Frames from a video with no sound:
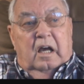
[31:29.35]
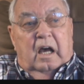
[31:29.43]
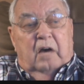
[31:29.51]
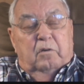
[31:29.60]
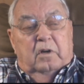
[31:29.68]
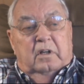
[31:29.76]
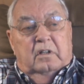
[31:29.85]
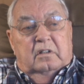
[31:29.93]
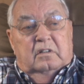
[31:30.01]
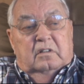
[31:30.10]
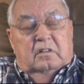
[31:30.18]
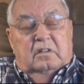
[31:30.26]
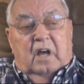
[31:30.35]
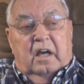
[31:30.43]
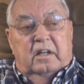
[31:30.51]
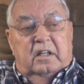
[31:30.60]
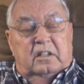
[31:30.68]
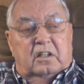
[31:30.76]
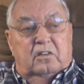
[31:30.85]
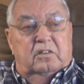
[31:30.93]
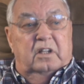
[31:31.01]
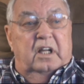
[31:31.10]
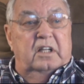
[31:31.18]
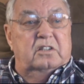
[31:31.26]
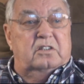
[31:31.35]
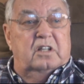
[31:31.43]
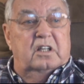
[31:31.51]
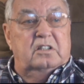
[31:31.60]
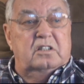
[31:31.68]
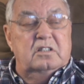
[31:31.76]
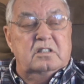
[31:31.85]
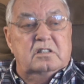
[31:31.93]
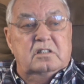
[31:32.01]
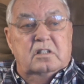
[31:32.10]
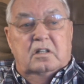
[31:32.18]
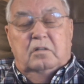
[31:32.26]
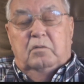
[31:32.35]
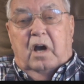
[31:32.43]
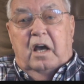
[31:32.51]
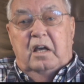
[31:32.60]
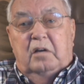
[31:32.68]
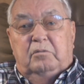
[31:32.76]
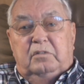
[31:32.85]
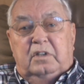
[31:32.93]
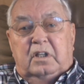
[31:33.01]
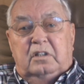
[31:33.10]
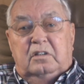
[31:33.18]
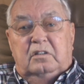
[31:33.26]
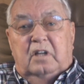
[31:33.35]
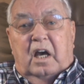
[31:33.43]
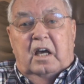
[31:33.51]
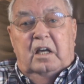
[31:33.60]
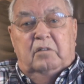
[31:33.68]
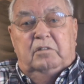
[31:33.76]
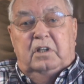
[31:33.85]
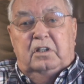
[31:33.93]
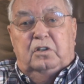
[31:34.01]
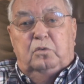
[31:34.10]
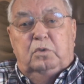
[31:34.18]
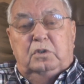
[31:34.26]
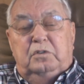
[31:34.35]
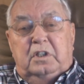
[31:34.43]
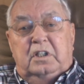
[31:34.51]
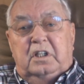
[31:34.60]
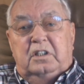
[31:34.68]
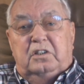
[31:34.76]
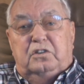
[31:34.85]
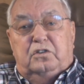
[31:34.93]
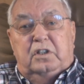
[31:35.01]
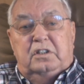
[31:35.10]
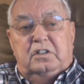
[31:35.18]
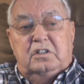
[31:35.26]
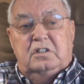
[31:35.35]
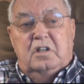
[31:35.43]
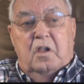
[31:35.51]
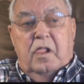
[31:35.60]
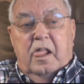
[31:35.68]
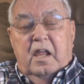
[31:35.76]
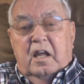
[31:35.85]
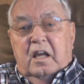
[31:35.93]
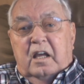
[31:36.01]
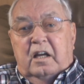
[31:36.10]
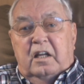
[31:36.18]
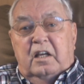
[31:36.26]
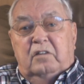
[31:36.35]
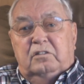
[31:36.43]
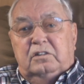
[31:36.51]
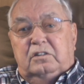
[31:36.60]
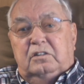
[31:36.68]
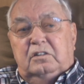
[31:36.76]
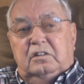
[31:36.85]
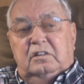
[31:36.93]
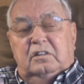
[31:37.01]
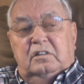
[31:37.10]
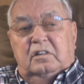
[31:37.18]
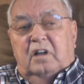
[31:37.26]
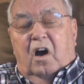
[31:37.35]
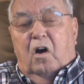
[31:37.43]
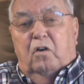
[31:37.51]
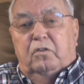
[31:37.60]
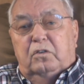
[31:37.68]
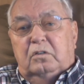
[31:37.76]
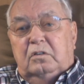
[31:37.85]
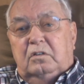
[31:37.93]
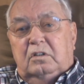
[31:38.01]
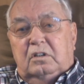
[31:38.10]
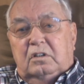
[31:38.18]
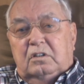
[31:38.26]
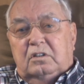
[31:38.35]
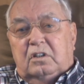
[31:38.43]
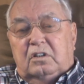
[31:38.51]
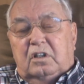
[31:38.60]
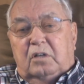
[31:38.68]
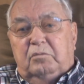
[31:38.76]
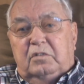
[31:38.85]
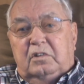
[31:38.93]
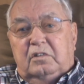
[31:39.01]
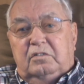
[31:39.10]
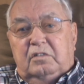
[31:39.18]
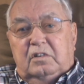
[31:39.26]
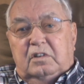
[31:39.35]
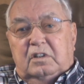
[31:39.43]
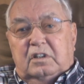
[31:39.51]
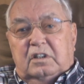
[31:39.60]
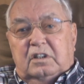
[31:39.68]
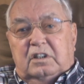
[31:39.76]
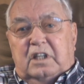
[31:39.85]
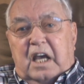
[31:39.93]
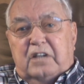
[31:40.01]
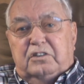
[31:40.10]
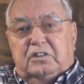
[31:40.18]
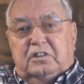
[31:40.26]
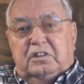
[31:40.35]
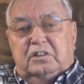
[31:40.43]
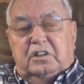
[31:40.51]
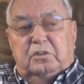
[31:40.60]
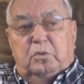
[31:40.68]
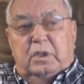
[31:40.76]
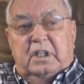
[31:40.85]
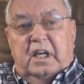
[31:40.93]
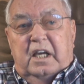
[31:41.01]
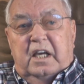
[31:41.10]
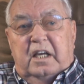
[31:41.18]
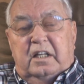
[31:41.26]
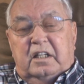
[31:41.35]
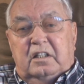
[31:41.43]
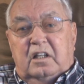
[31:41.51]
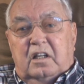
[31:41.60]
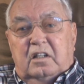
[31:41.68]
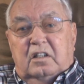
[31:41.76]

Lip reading: I didn't go to the aid station. I helped get the wounded in the trenches, and it was awful, the number of casualties that we had, and